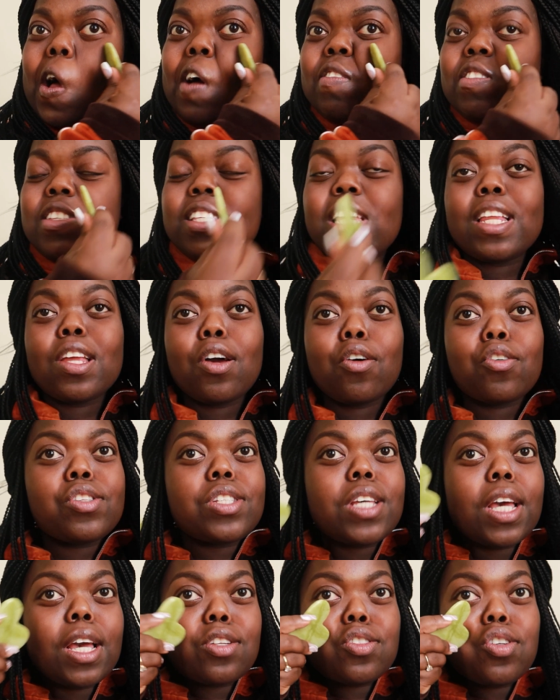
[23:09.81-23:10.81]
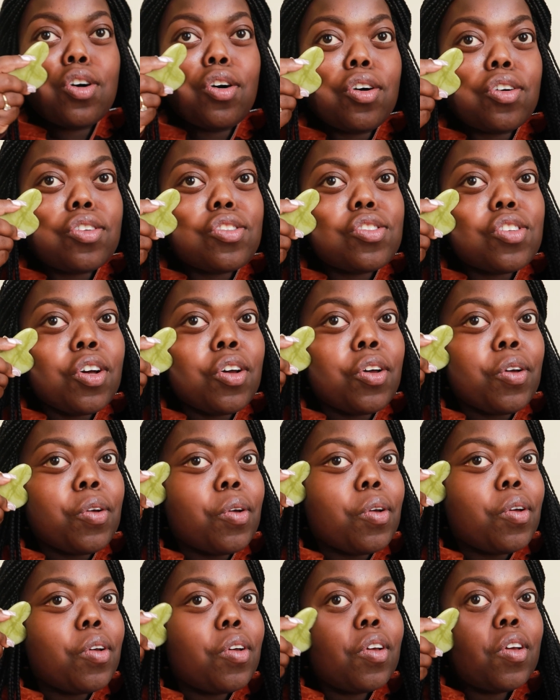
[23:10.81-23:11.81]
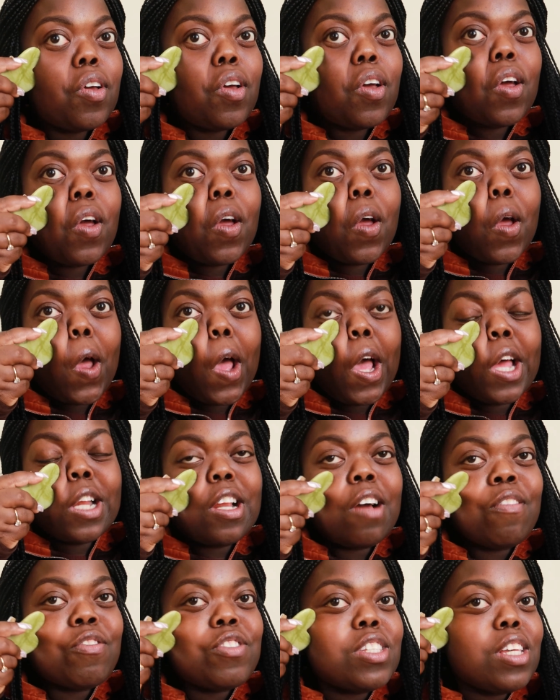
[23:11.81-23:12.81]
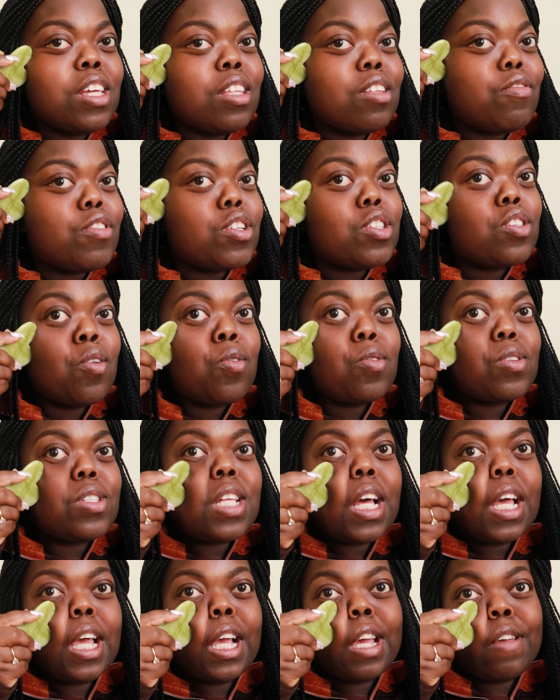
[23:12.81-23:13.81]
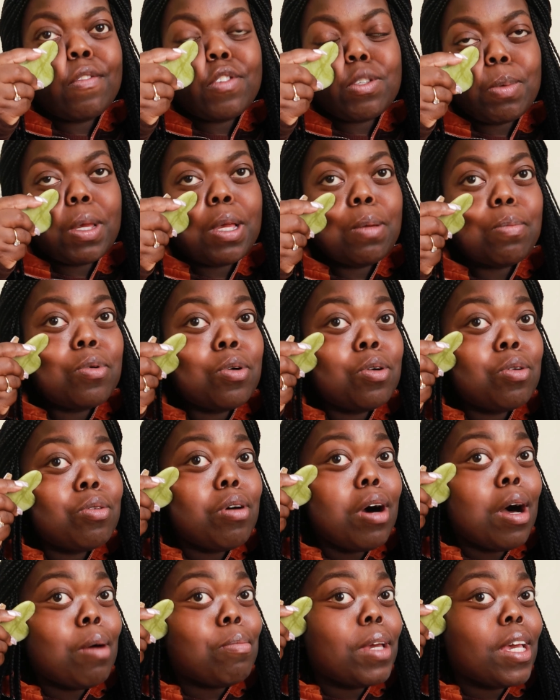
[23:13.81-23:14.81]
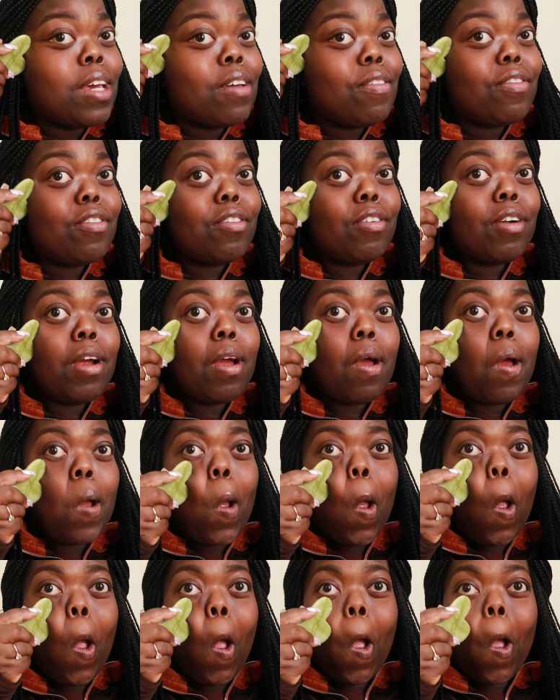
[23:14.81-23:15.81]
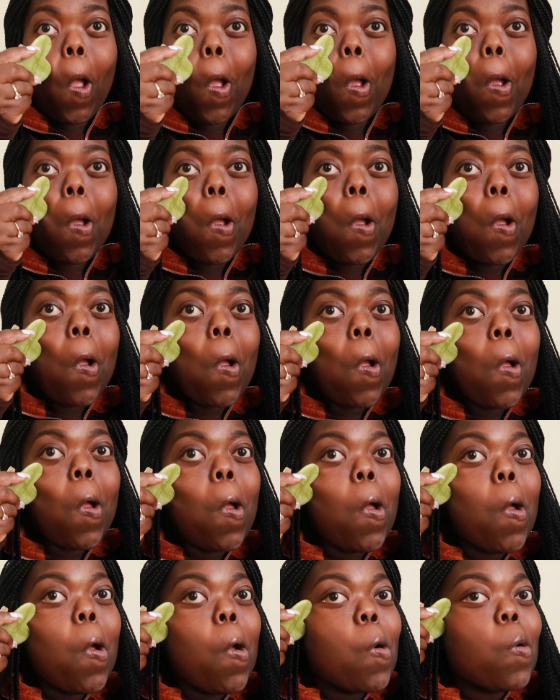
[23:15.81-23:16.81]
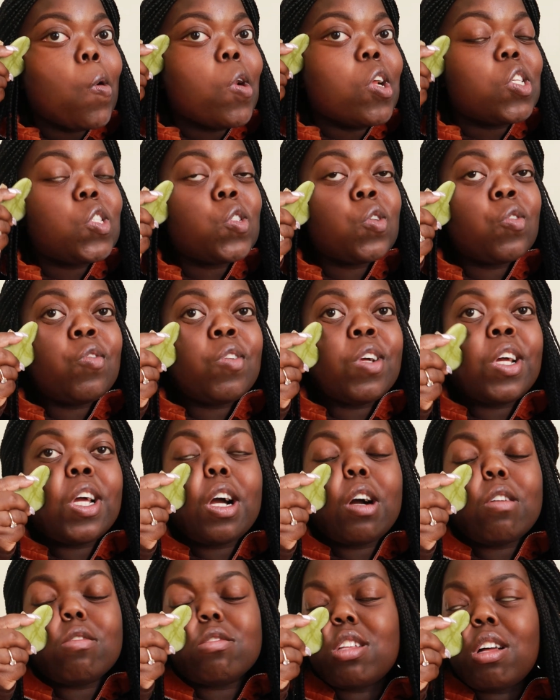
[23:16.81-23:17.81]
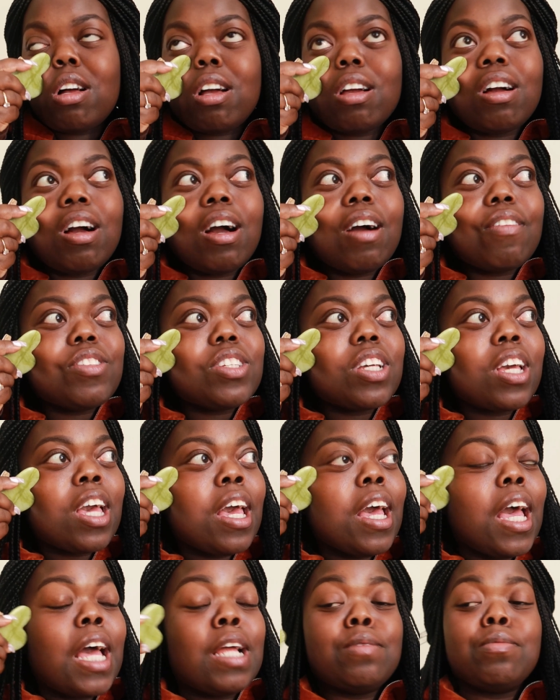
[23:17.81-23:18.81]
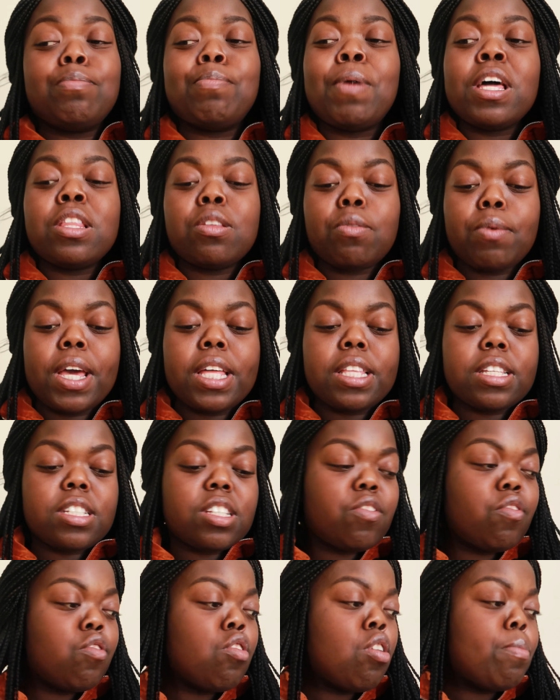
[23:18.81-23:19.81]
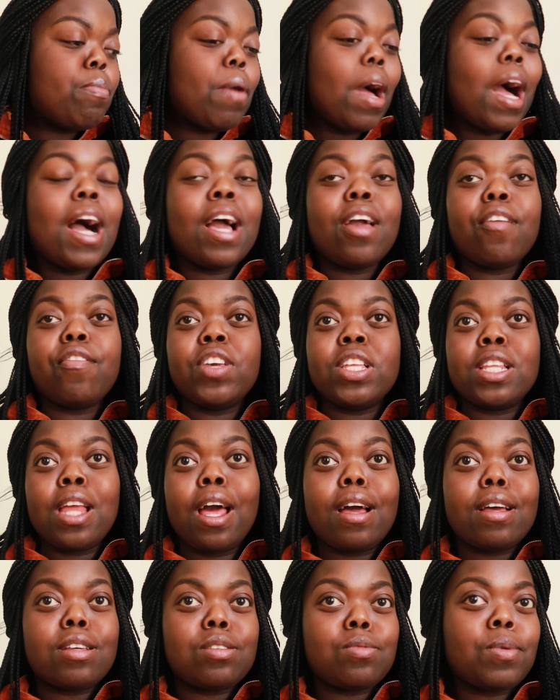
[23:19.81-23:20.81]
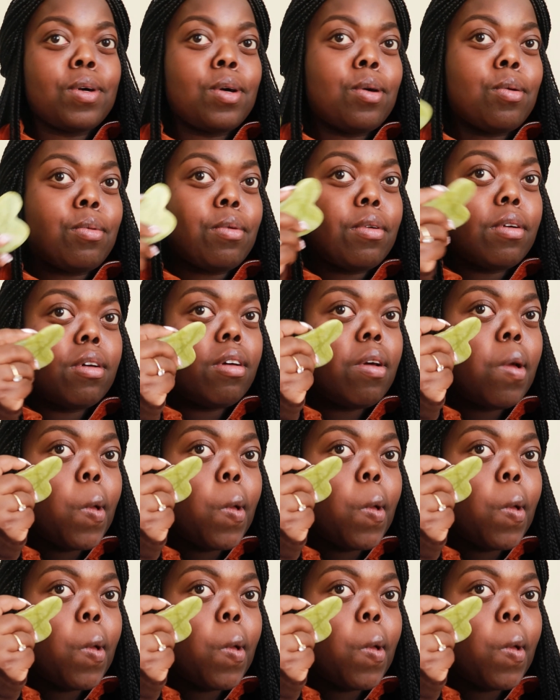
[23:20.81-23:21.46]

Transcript: I've seen it on TikTok, so, and I've seen the results that it gives people. I'm here for it. When I saw it, I was like, I have to get it. And by the way, this is from Ivy Nat as well.